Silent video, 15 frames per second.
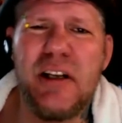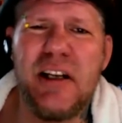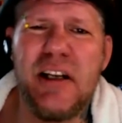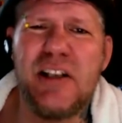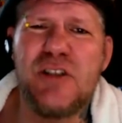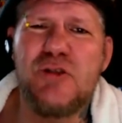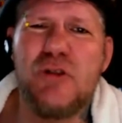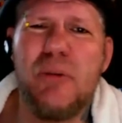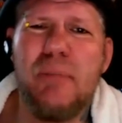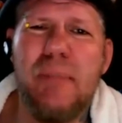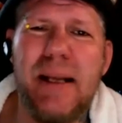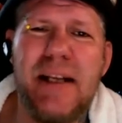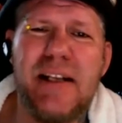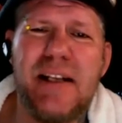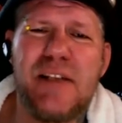It is
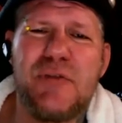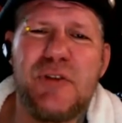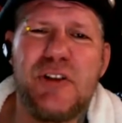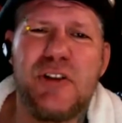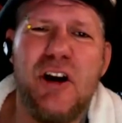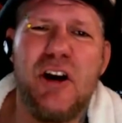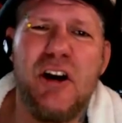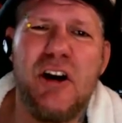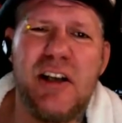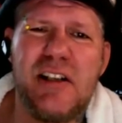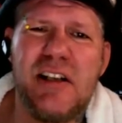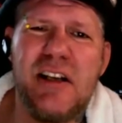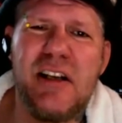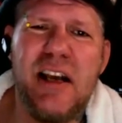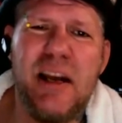tremendous for
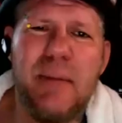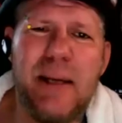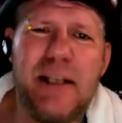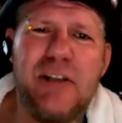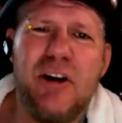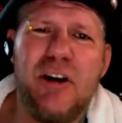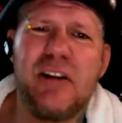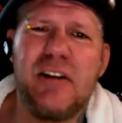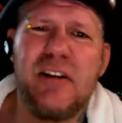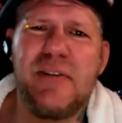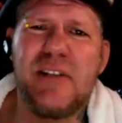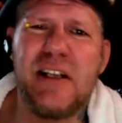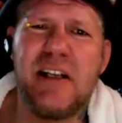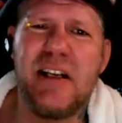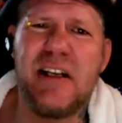dogs, and my dog
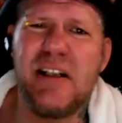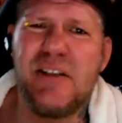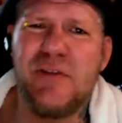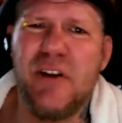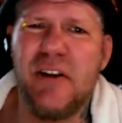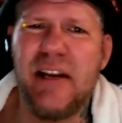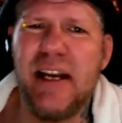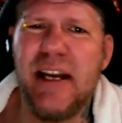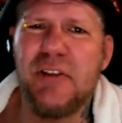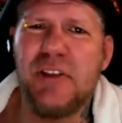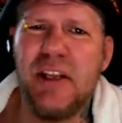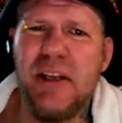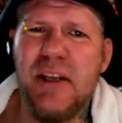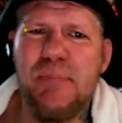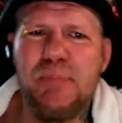loves it and is very
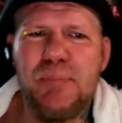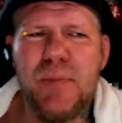healthy.